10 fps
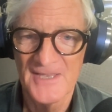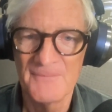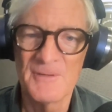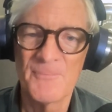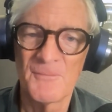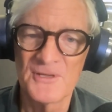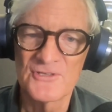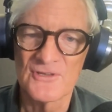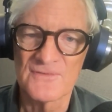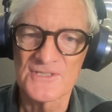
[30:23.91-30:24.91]
And we probably
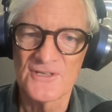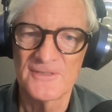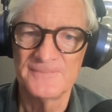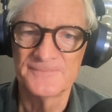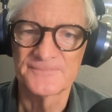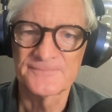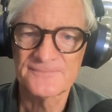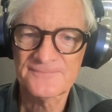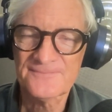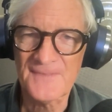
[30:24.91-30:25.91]
should have stopped
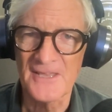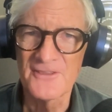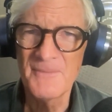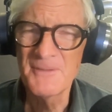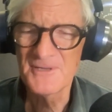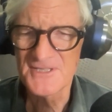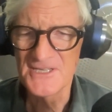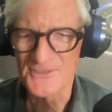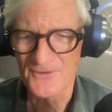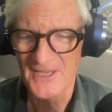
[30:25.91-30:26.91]
the moment
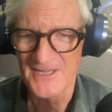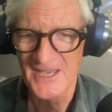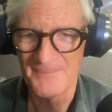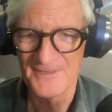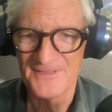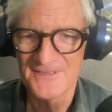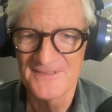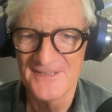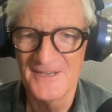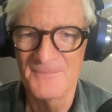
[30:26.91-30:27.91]
Dieselgate happened
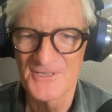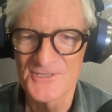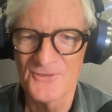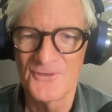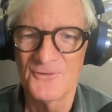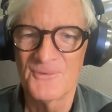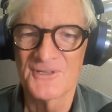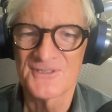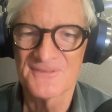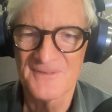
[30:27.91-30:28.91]
and we saw
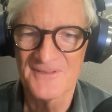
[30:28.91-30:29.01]
what